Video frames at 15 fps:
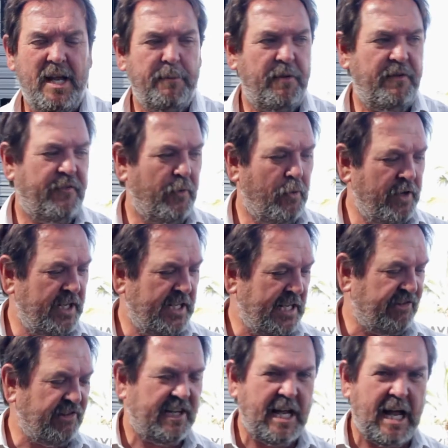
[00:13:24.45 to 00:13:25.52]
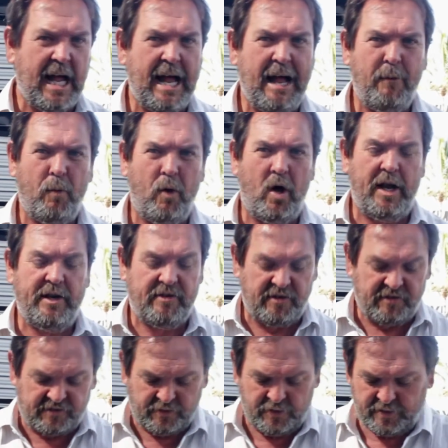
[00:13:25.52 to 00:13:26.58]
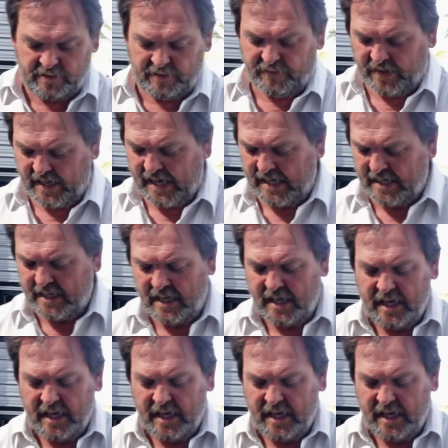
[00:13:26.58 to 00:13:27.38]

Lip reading: before you get your car wired to suit the van,